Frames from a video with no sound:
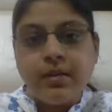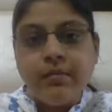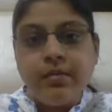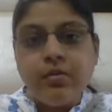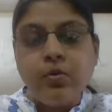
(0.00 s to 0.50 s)
They
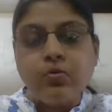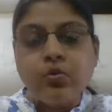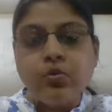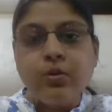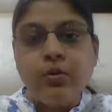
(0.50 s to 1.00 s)
will go
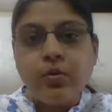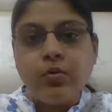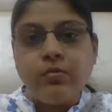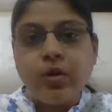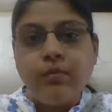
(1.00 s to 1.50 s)
to
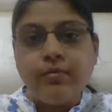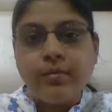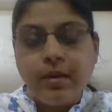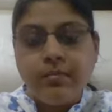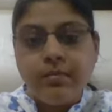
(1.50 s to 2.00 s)
below of the
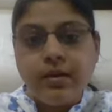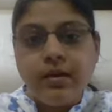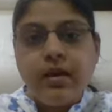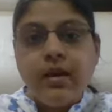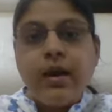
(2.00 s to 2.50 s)
membrane,
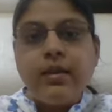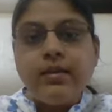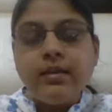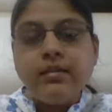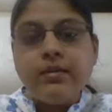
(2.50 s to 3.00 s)
and
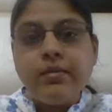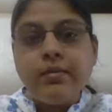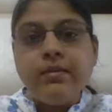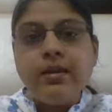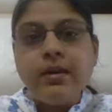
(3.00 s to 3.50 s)
thus there will
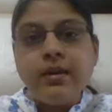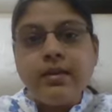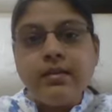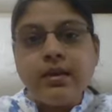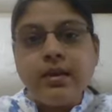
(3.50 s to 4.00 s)
be
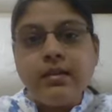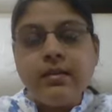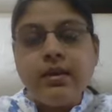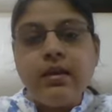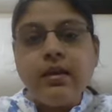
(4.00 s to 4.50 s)
decrease in
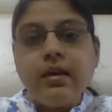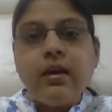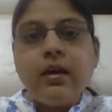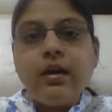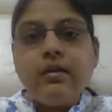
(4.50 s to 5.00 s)
the
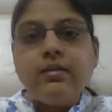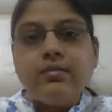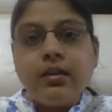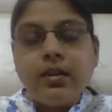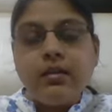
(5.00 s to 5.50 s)

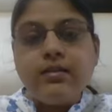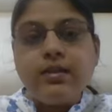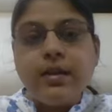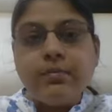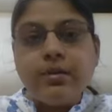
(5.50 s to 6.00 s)

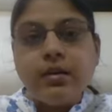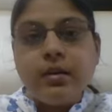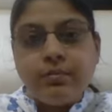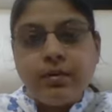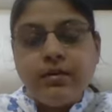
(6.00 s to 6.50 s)
receptor
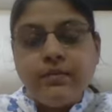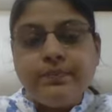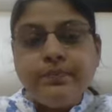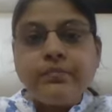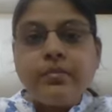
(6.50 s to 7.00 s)
number,
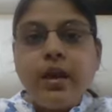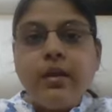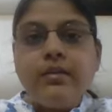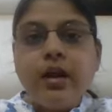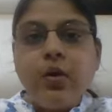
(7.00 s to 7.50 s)

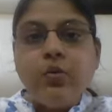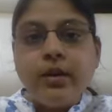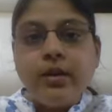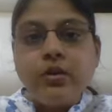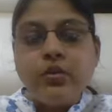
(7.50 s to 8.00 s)
and down
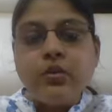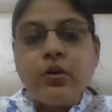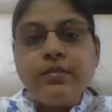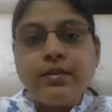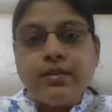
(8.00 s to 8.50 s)
regulation
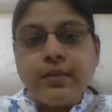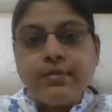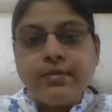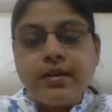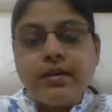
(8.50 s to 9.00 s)
of
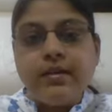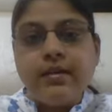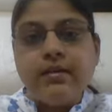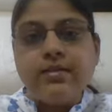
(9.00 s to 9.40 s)
receptors can occur.